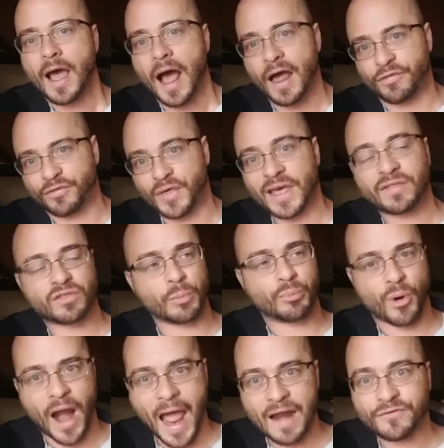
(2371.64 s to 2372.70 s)
I think the
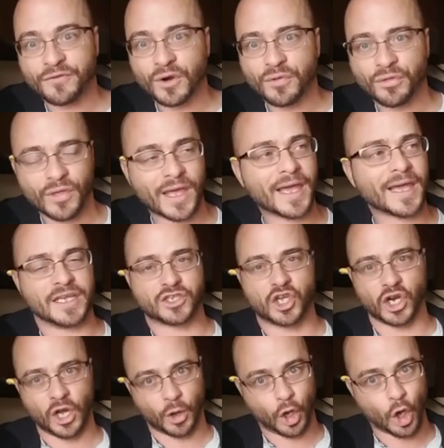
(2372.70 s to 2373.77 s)
Bradford thing is
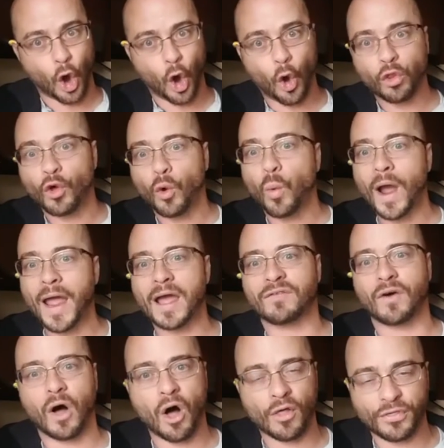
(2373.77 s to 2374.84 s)
going to go the way
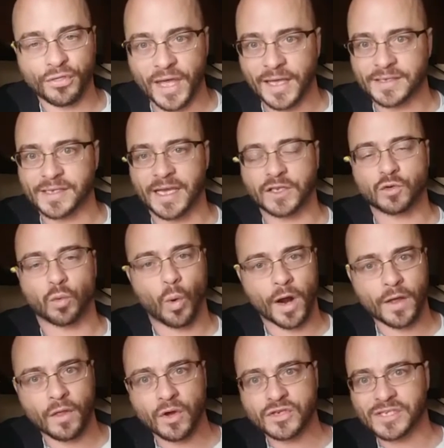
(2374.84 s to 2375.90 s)
of all things. It's
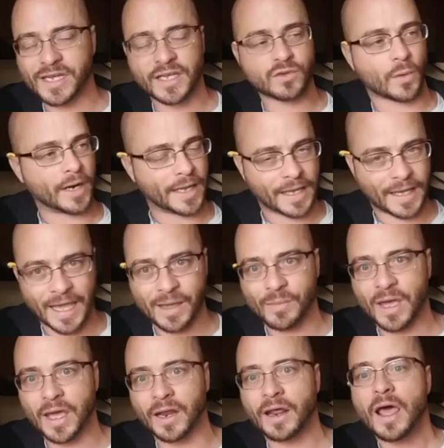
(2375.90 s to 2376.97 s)
one of those things where he
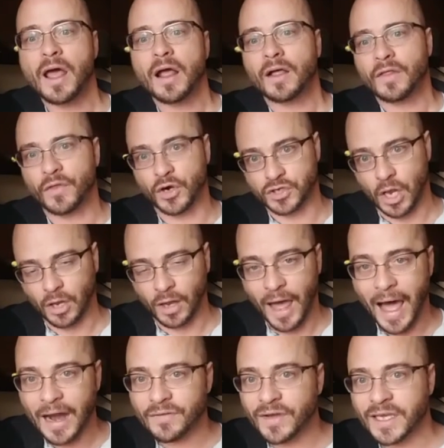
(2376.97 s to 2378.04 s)
came in, there's a
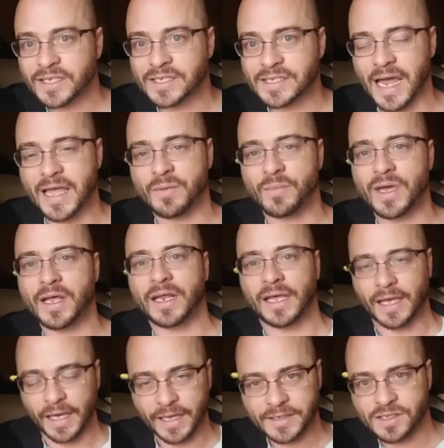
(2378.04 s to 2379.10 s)
lot of excitement,
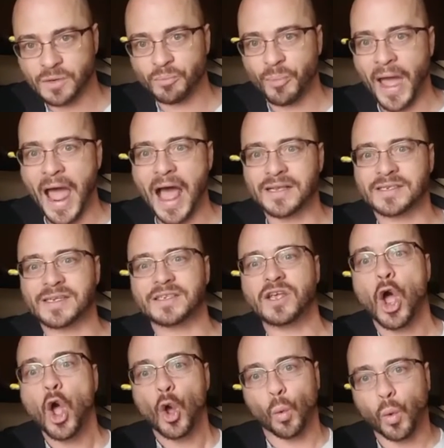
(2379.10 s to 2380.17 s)
he hit some
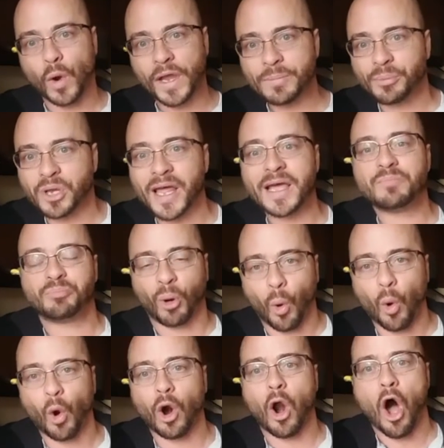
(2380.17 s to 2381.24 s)
passes. We played
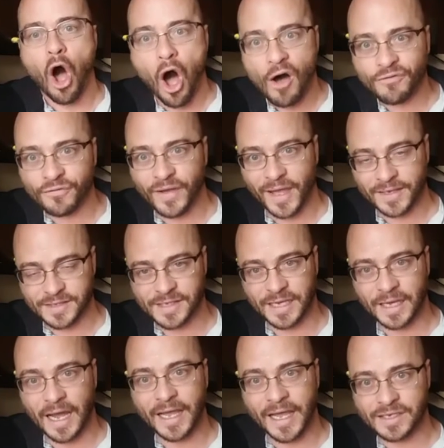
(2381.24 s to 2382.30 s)
poor offense
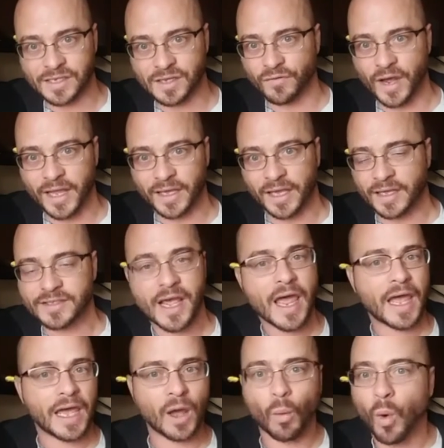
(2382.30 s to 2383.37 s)
against the Vikings.
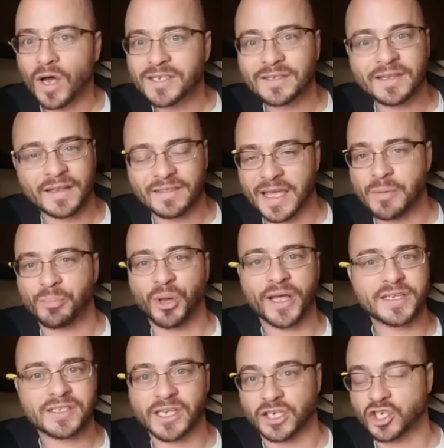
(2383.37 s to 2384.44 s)
It wasn't that they
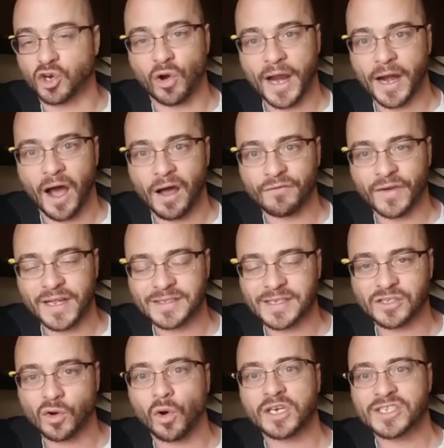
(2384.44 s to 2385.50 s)
played such great offense.
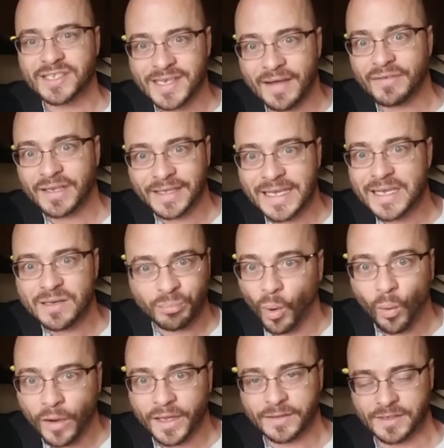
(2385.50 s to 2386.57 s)
They scored 17
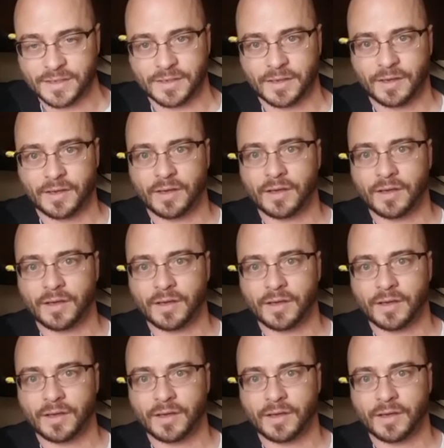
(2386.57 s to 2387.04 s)
points.